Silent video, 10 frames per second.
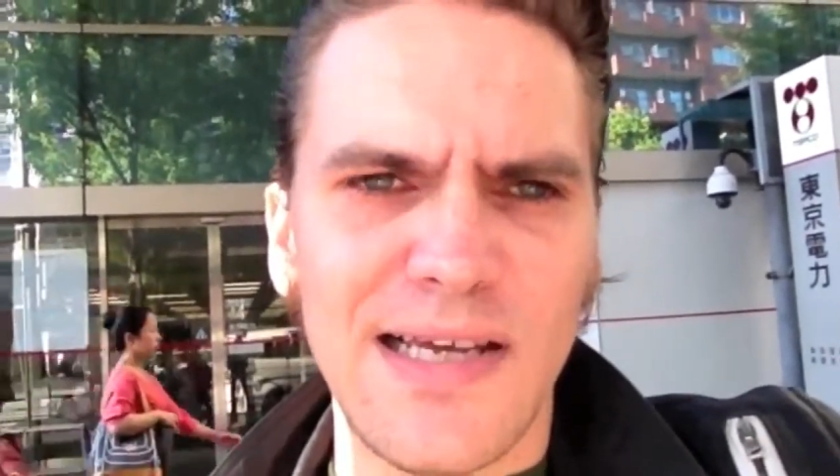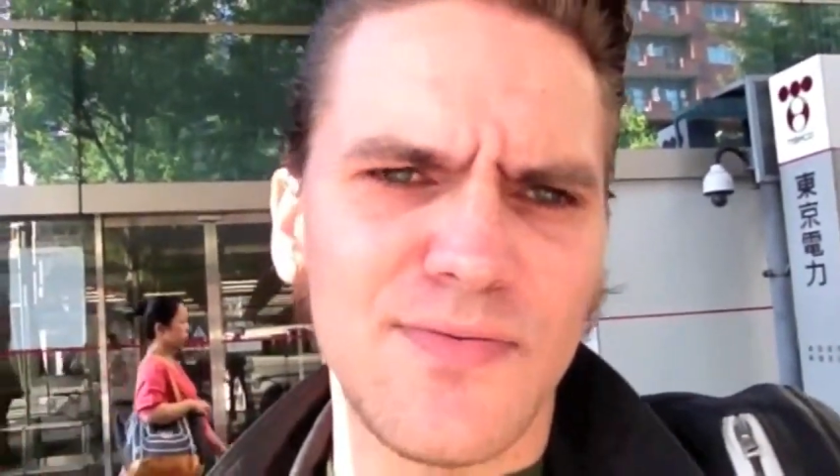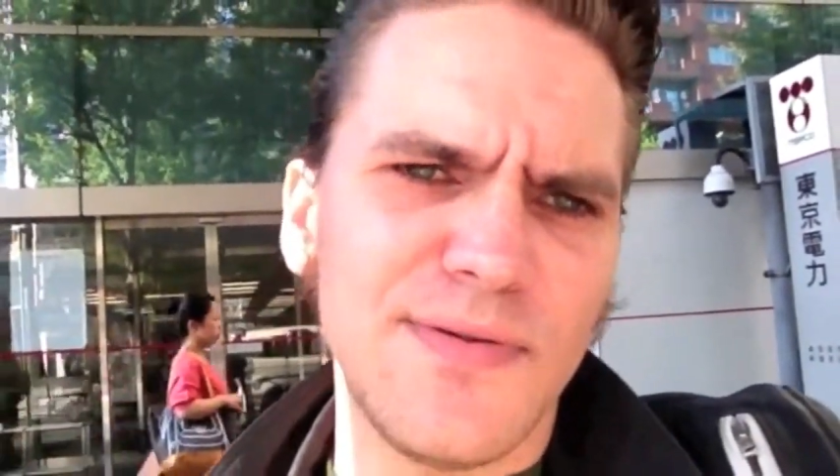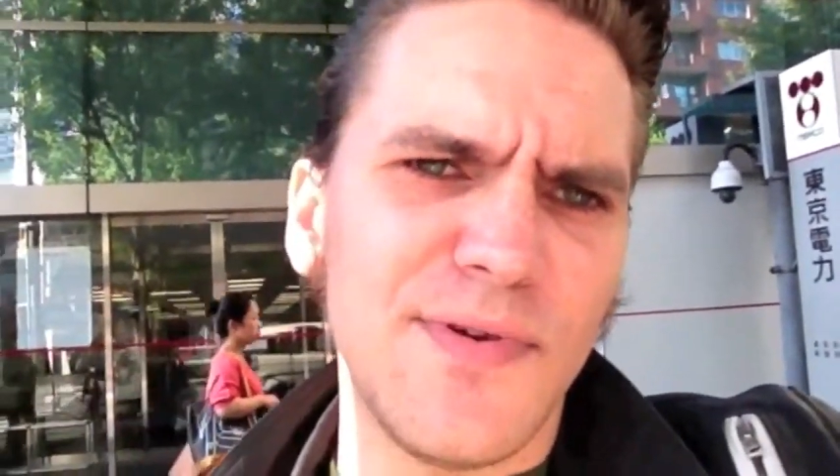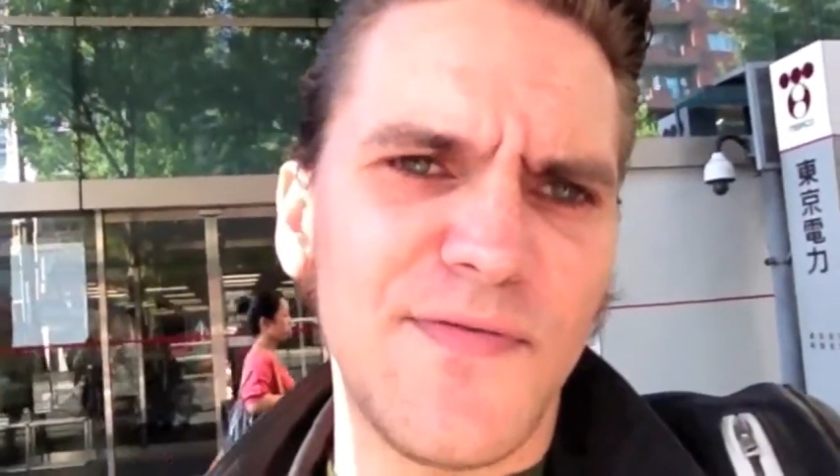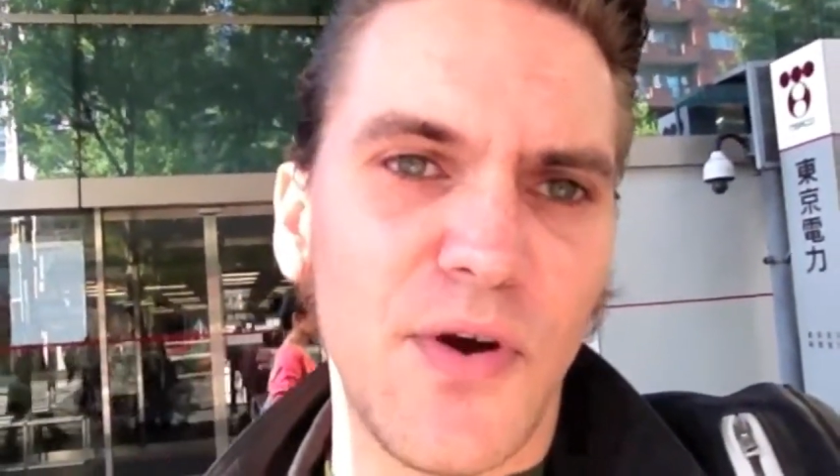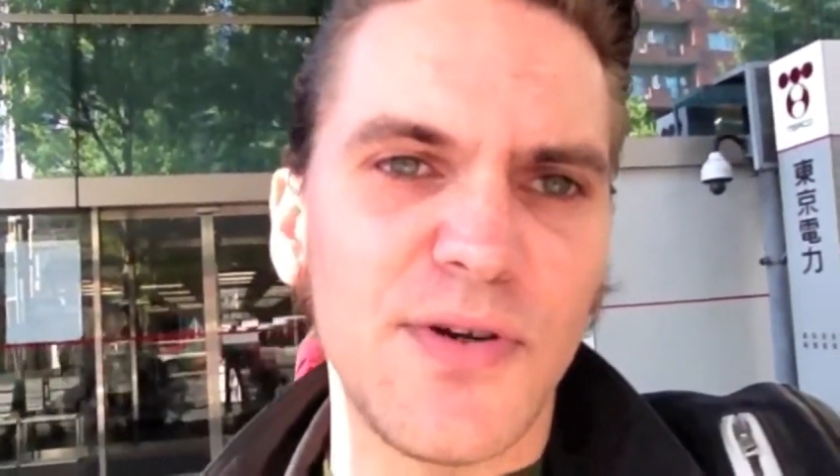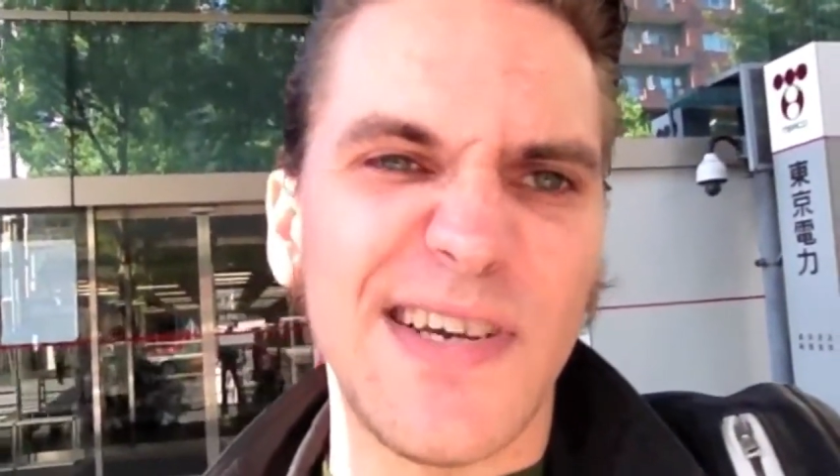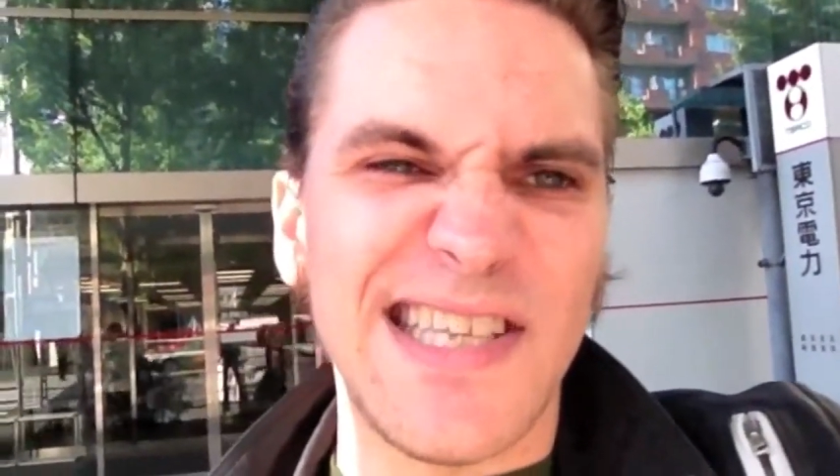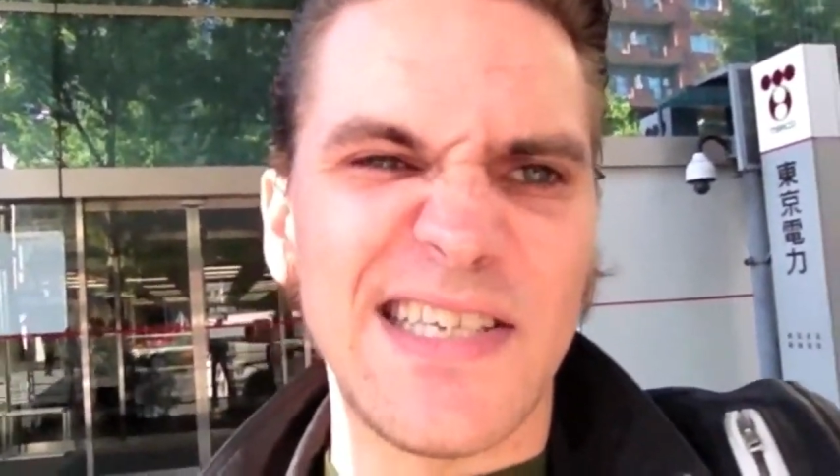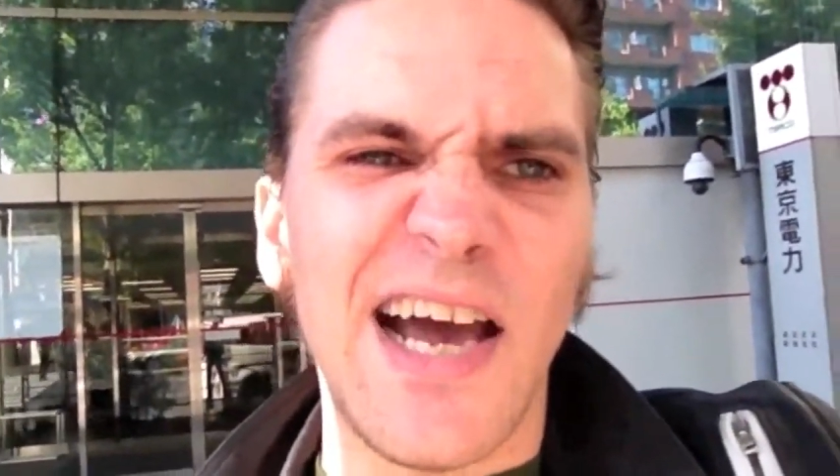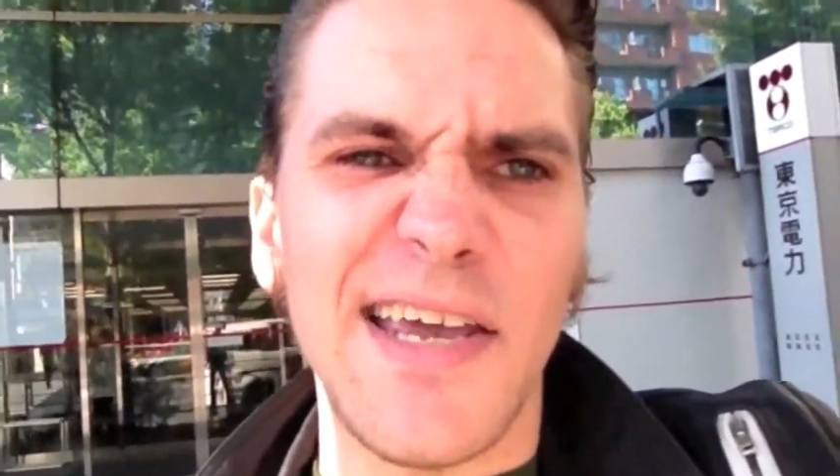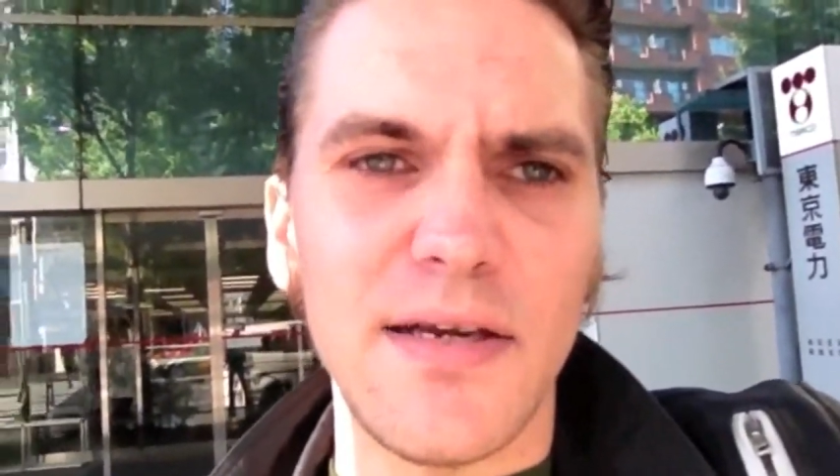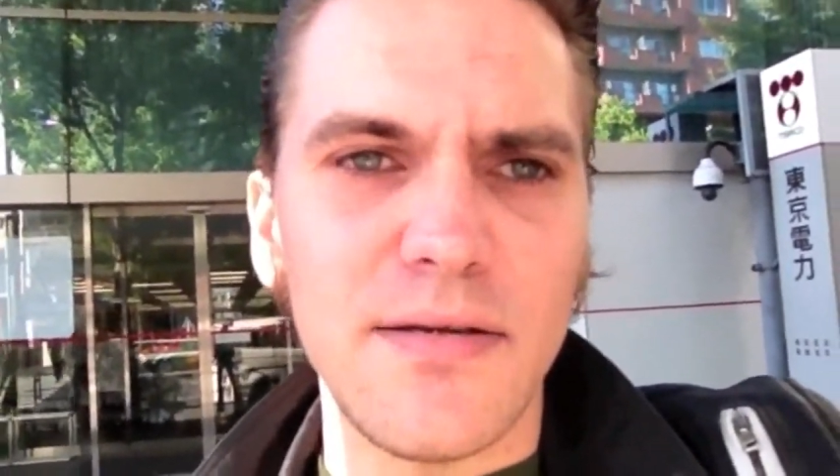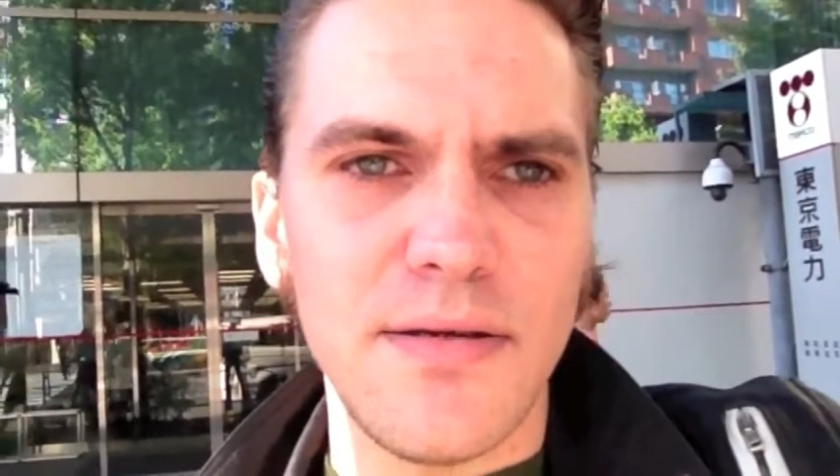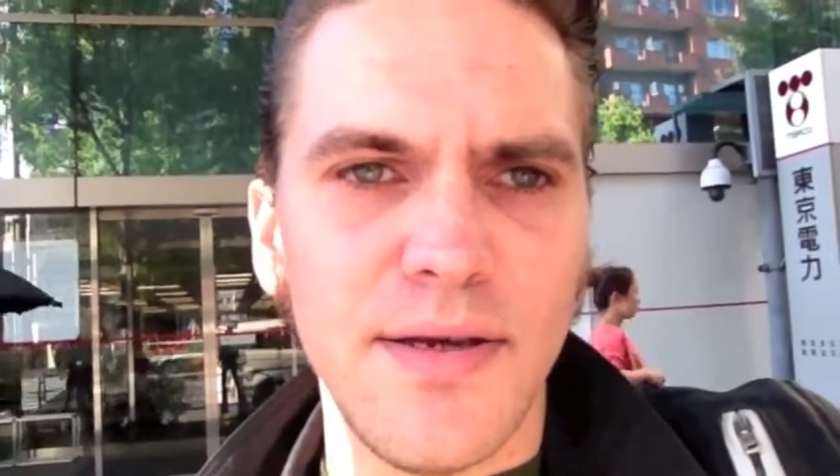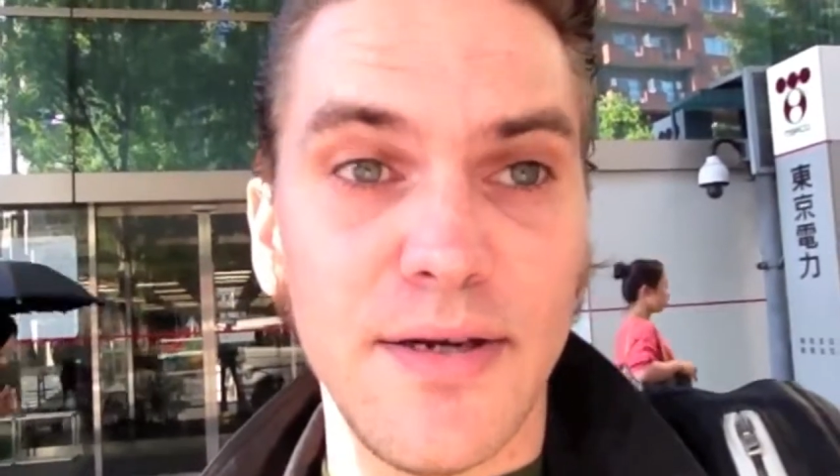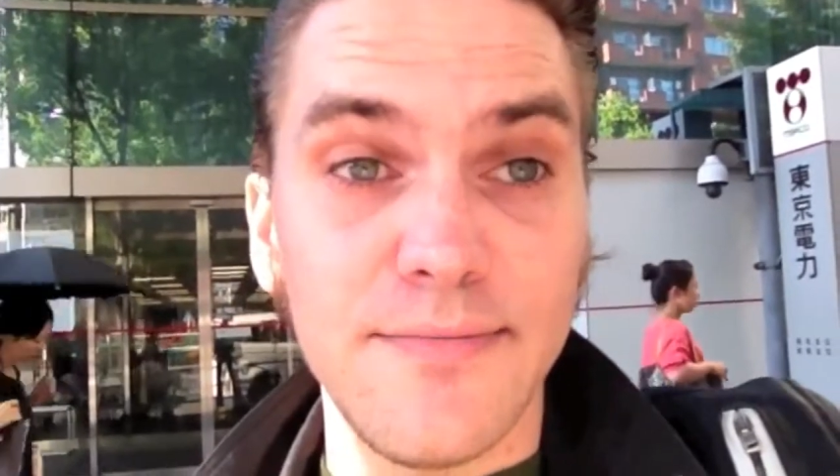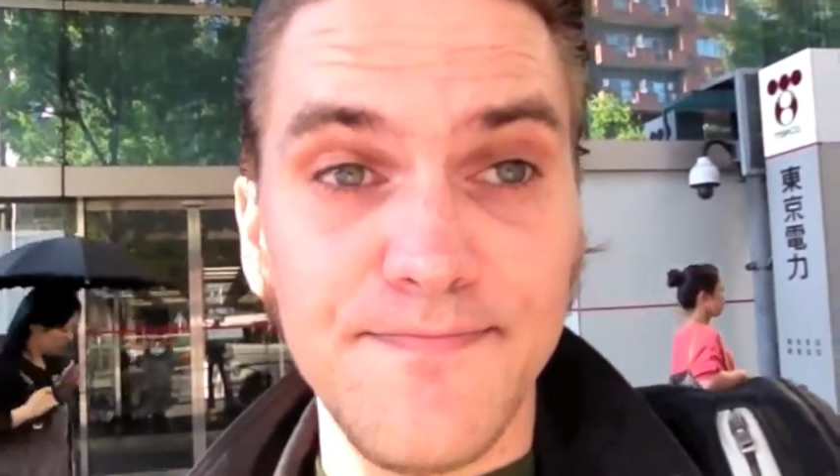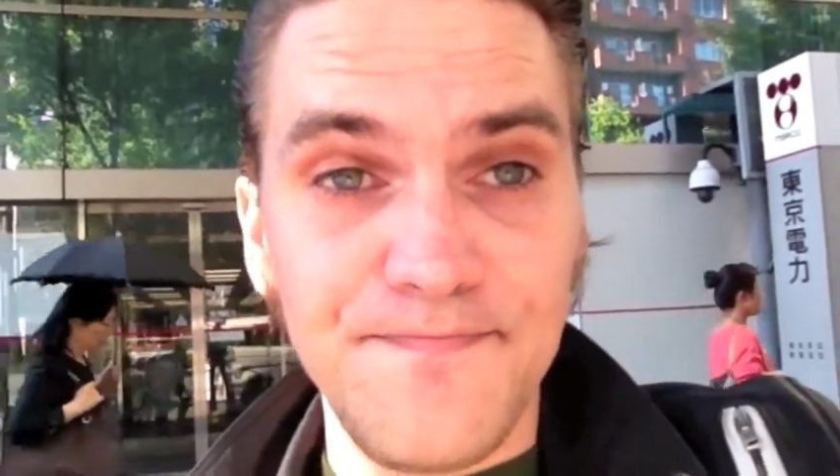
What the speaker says: as we refer to as the Diet here.